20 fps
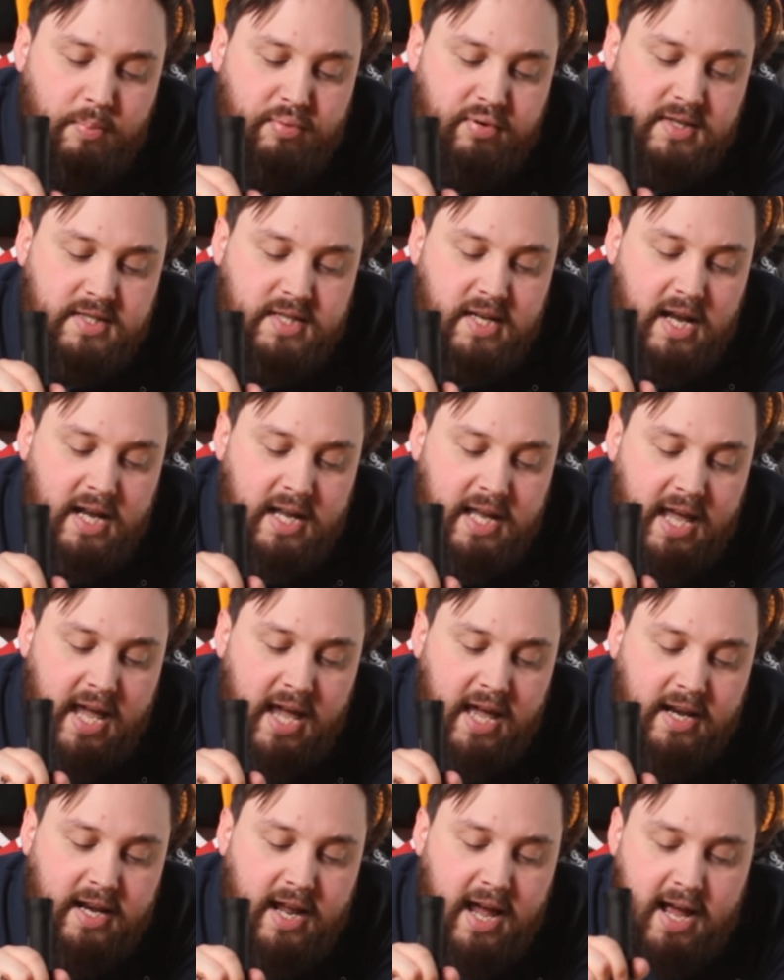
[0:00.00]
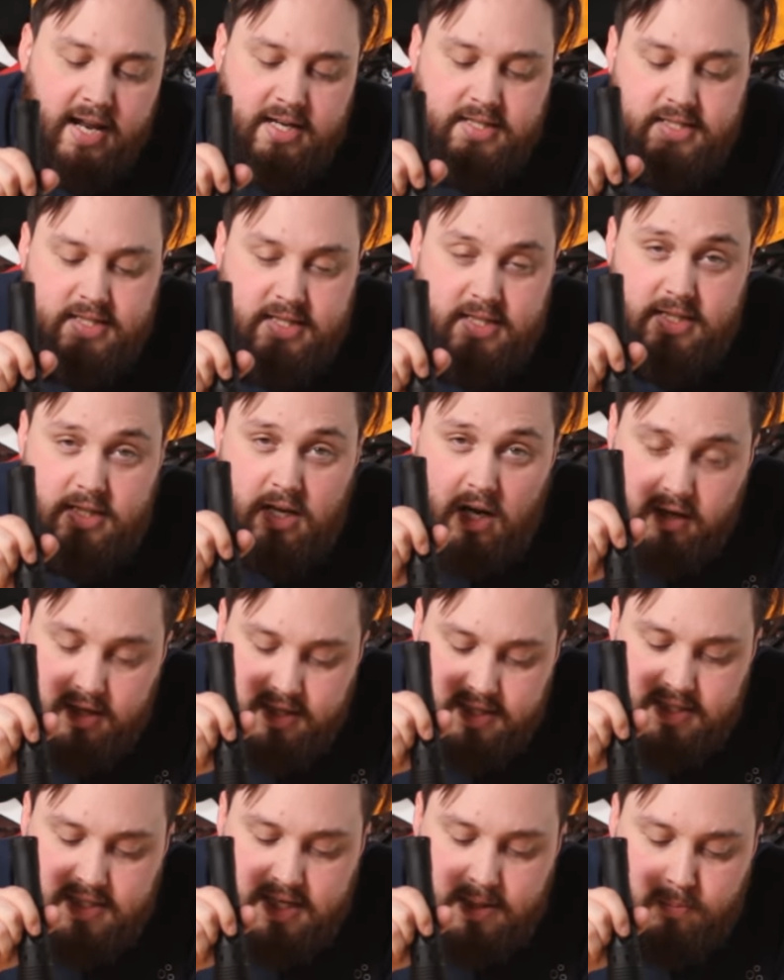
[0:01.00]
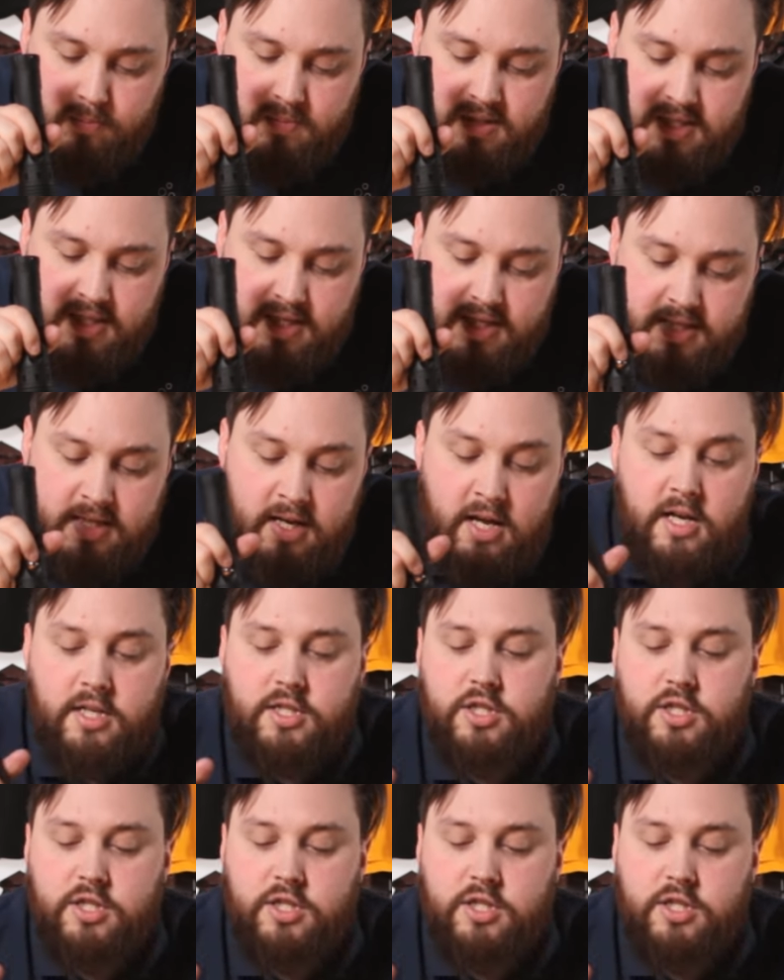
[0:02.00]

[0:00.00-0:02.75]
Press it again and it kind of dims it.